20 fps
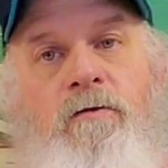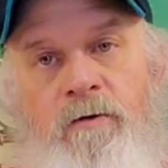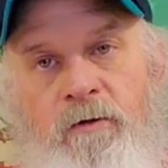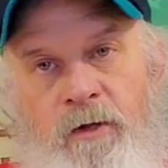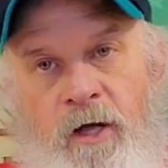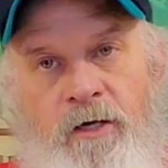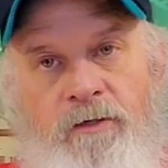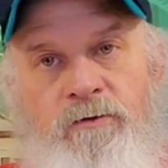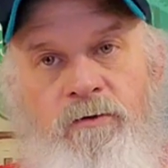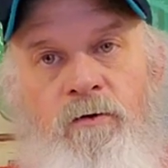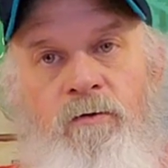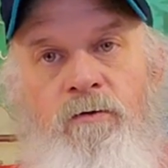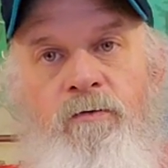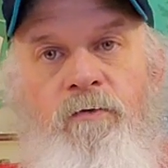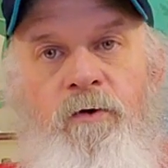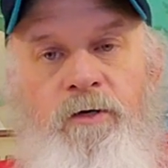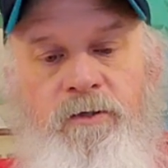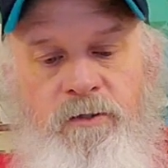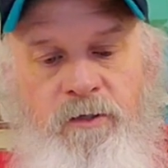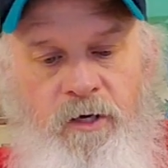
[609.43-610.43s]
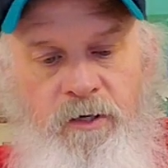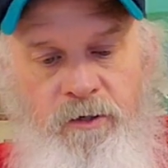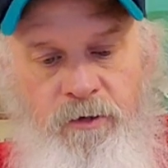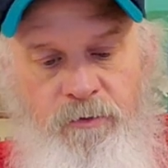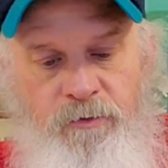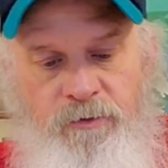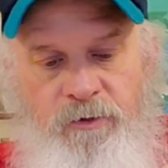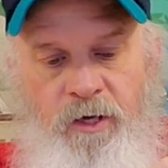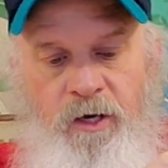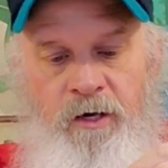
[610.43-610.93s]
That's the only reason I
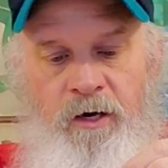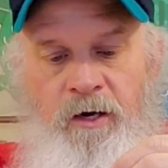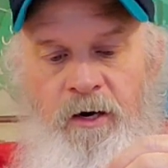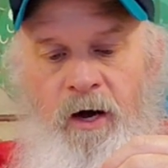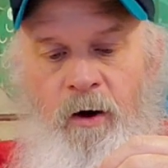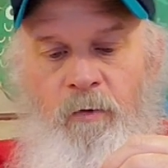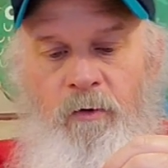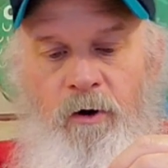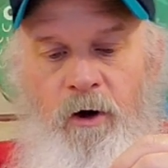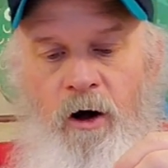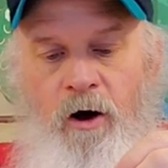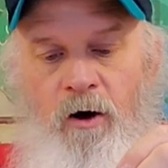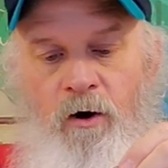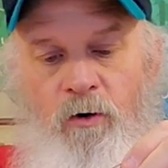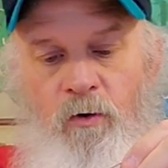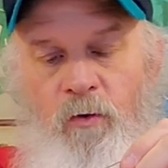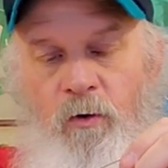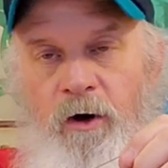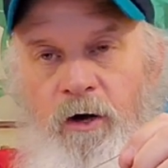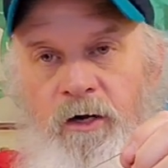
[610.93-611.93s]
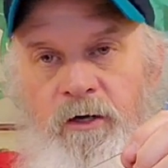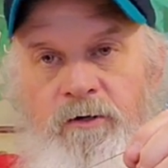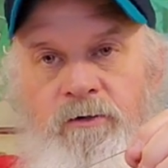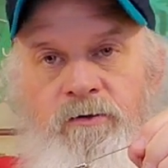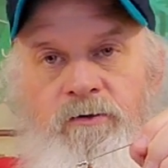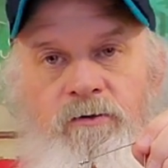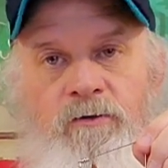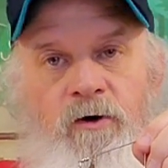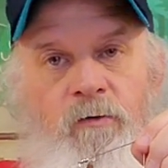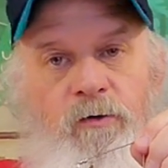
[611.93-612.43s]
use that. And I would always,